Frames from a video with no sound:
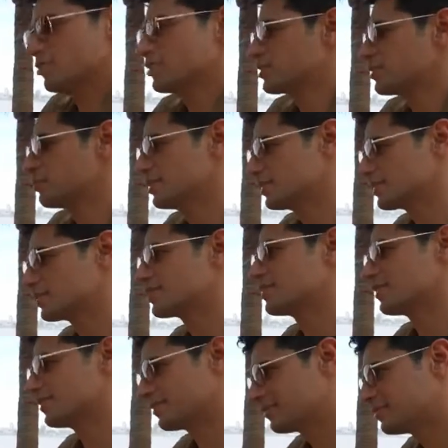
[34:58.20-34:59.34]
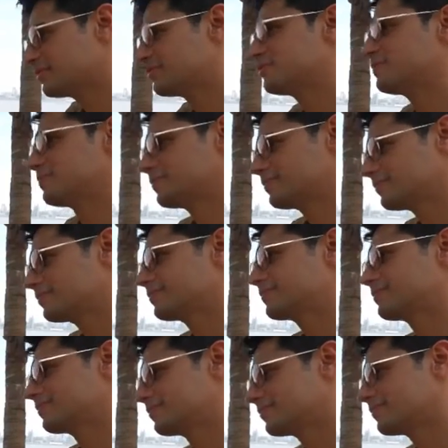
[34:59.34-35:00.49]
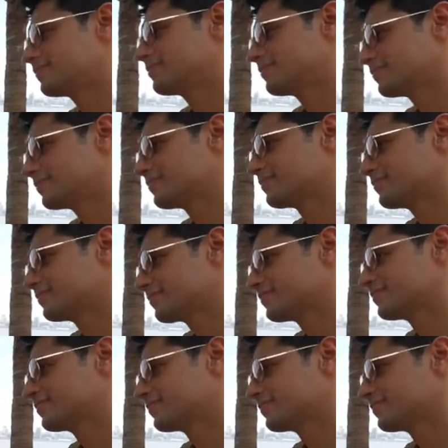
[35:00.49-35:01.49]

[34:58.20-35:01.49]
so I chose a motorcycle. And